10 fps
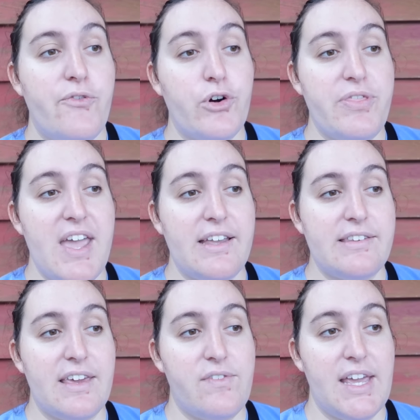for
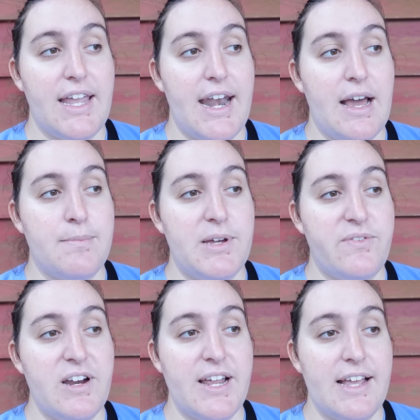Thanksgiving and I'm
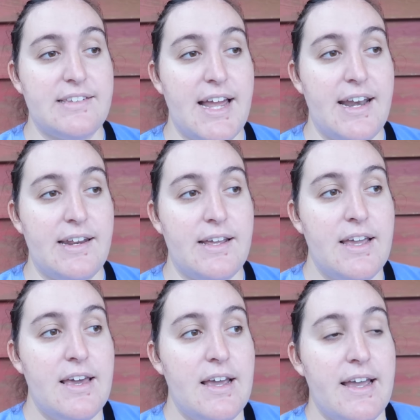very excited to
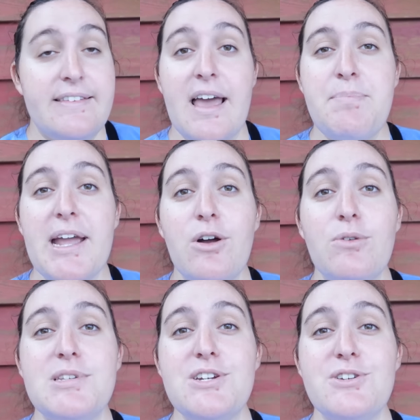head back
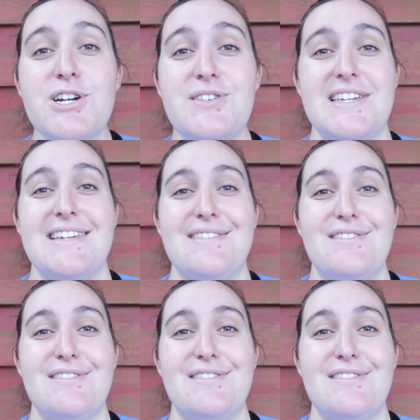home to New Jersey.